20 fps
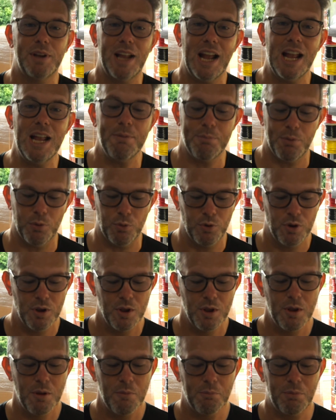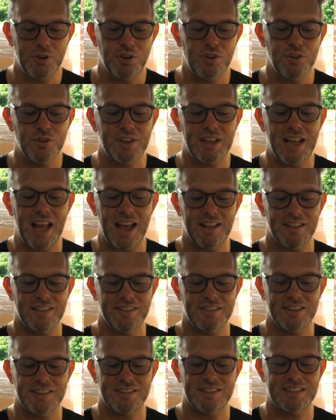cable, but you
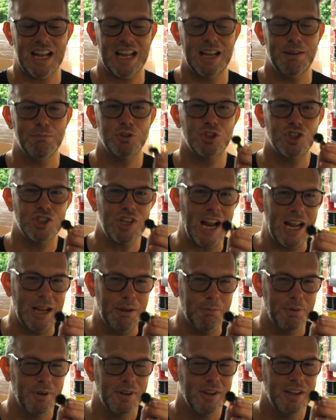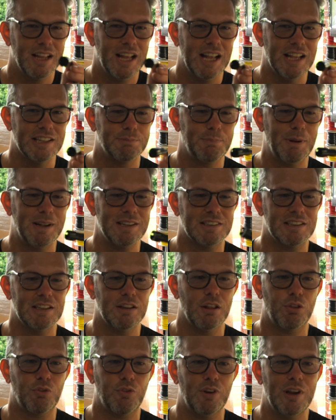get the same shape. It's basically
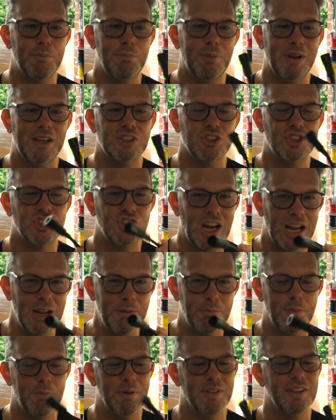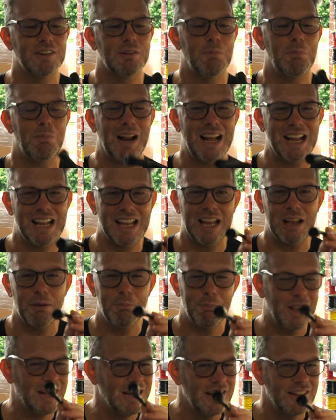the 3-pin shape, but there's a
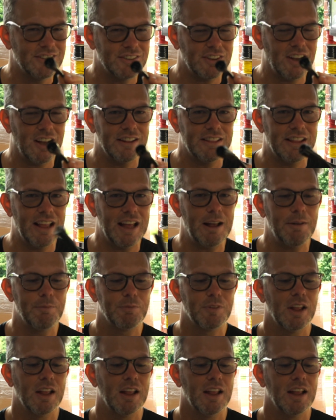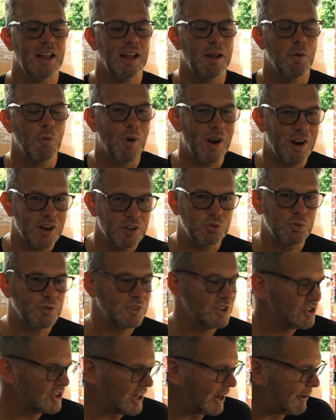blanking pin inside there. Whereas with
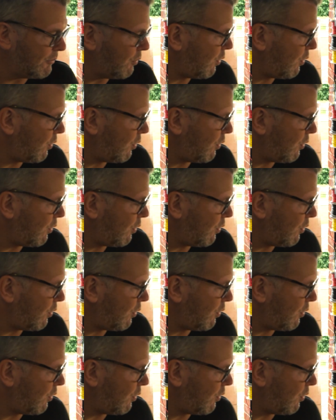the Gen